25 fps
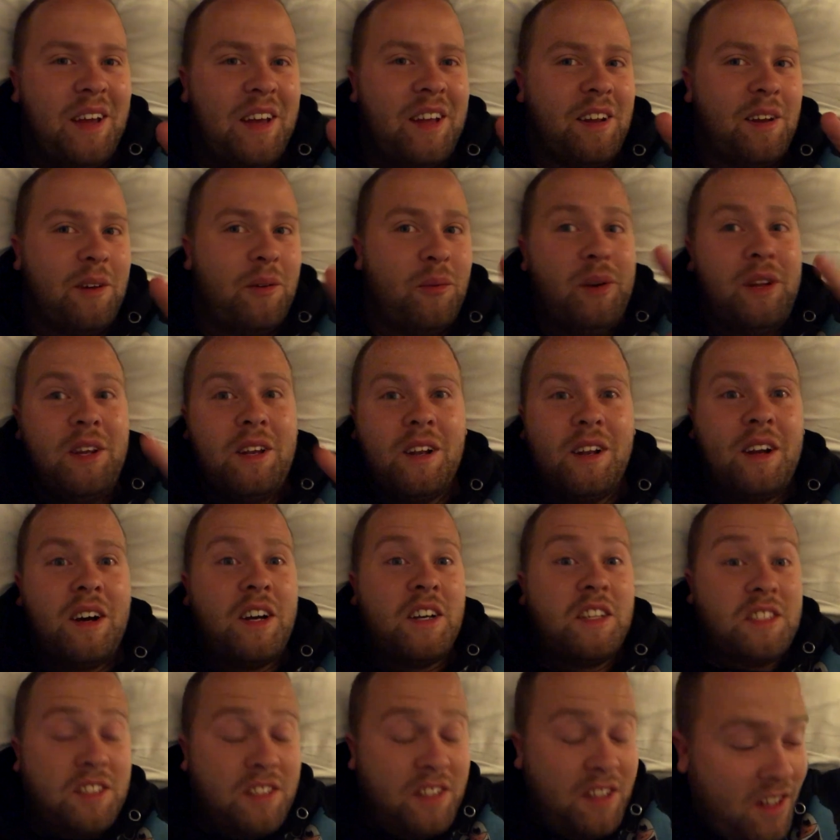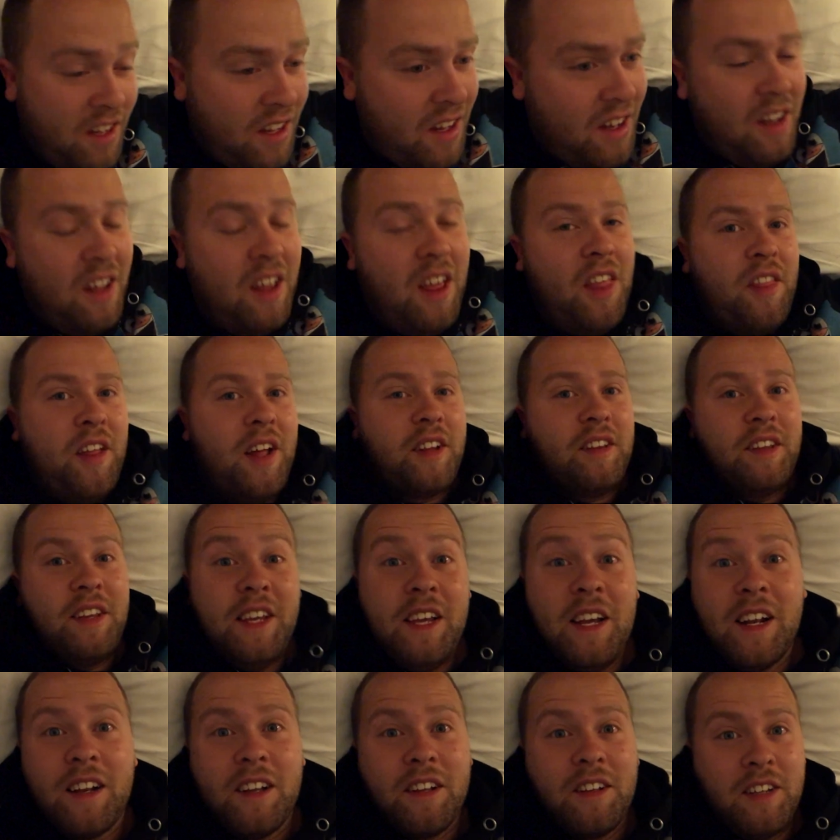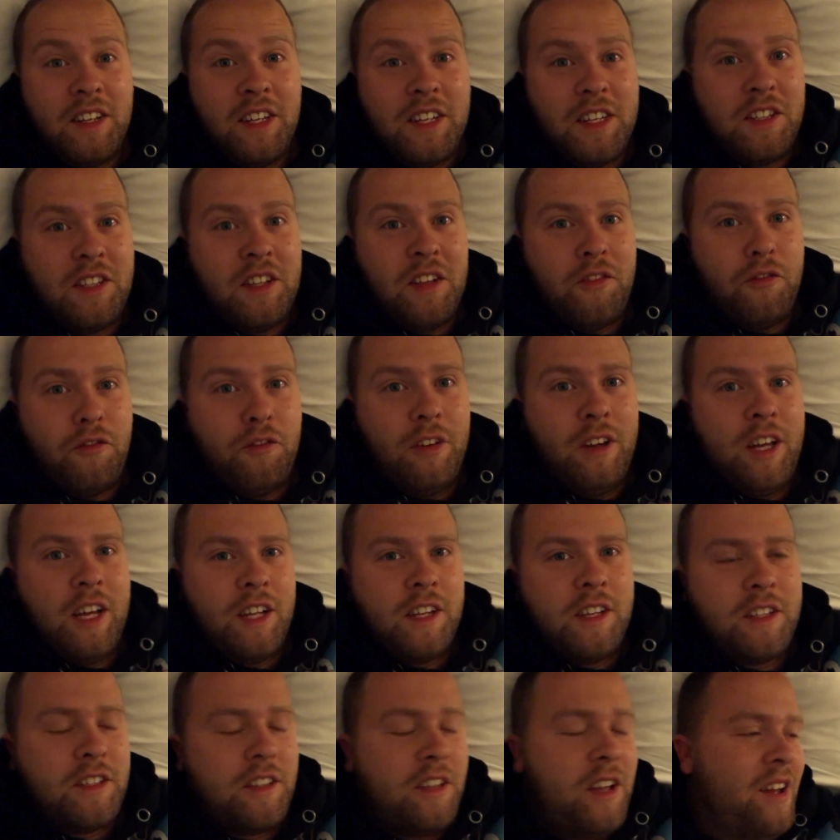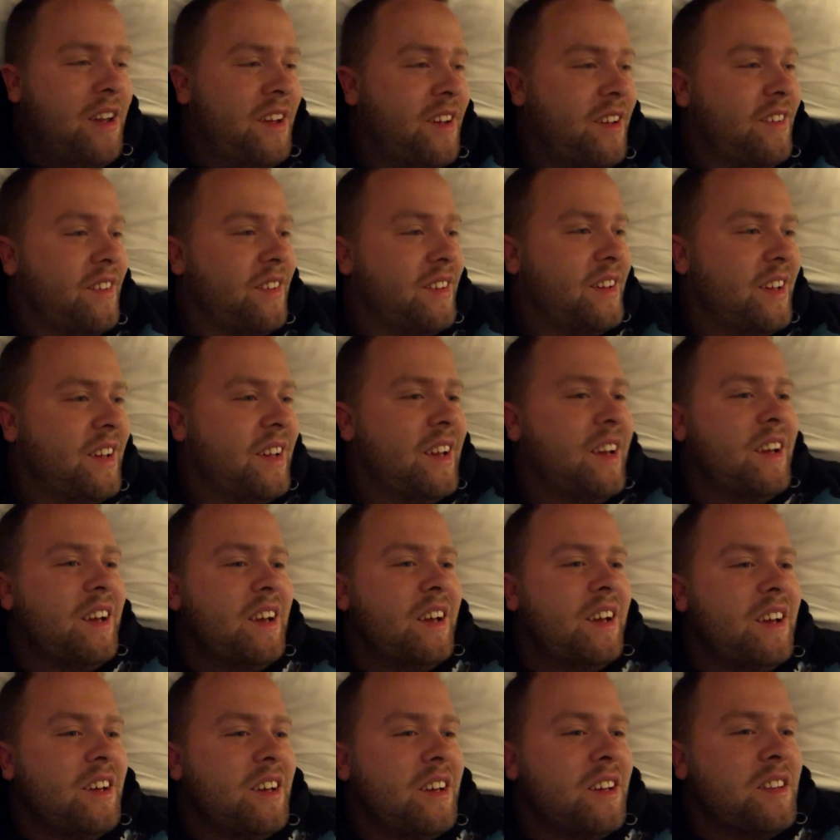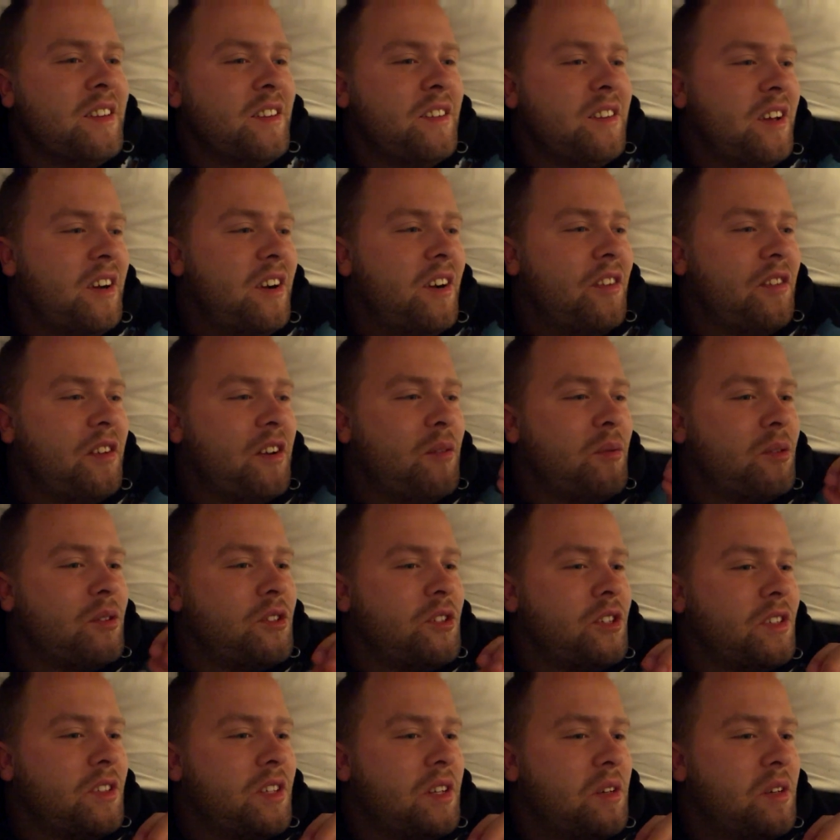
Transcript: and I realized that England is the flattest. There were